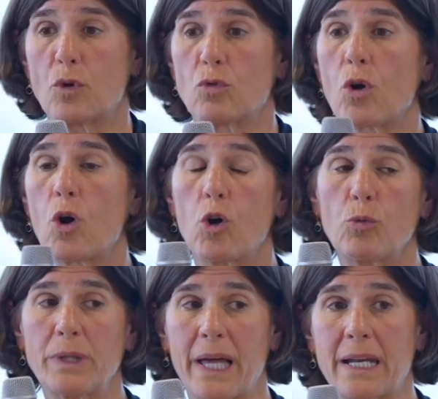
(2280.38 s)
grow
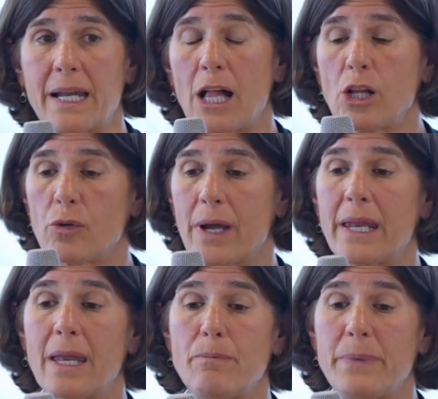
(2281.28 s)
Planet
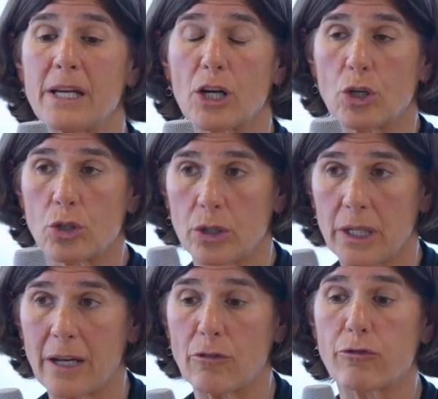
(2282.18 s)
Algorand and be a good
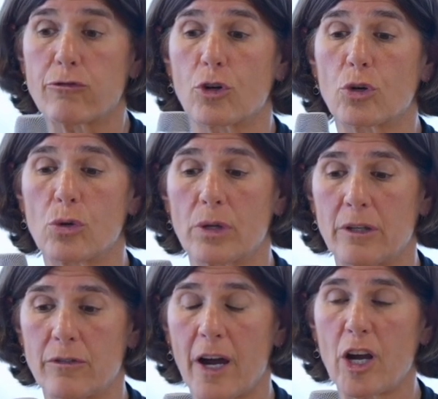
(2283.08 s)
and fertile
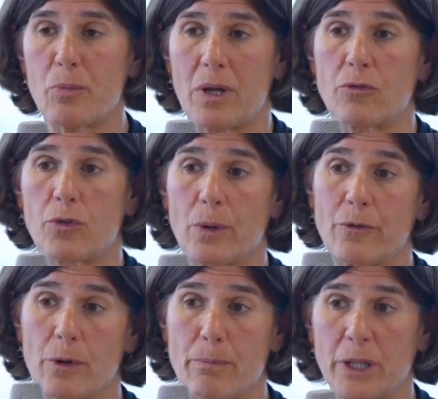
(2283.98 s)
environment for
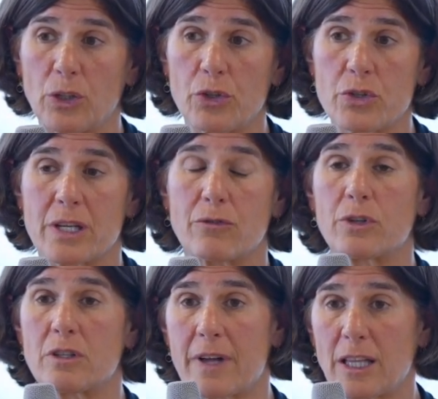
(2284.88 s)
builders and for
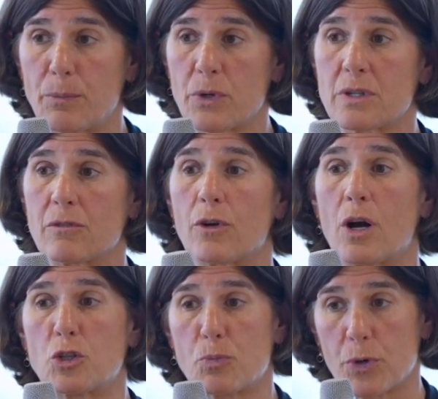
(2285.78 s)
developers and for
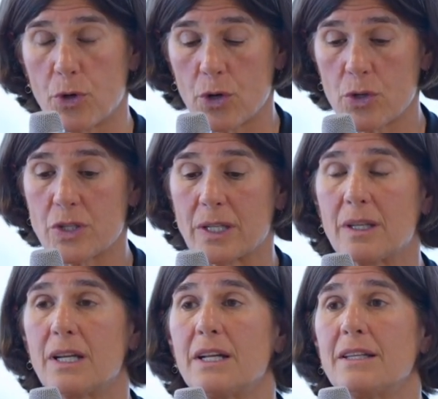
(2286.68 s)
entrepreneurs. And
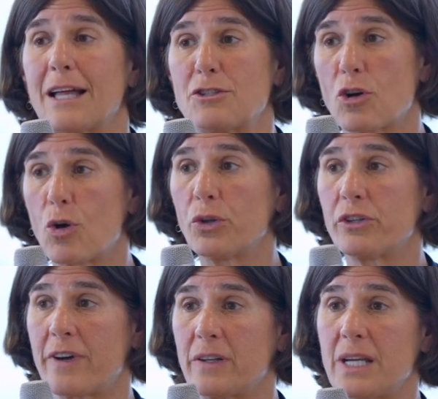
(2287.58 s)
that's our goal at
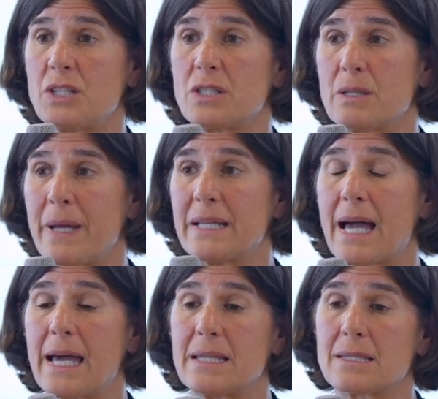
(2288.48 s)
the foundation, to make
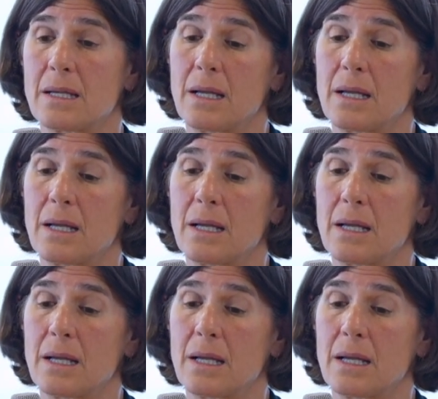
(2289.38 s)
that as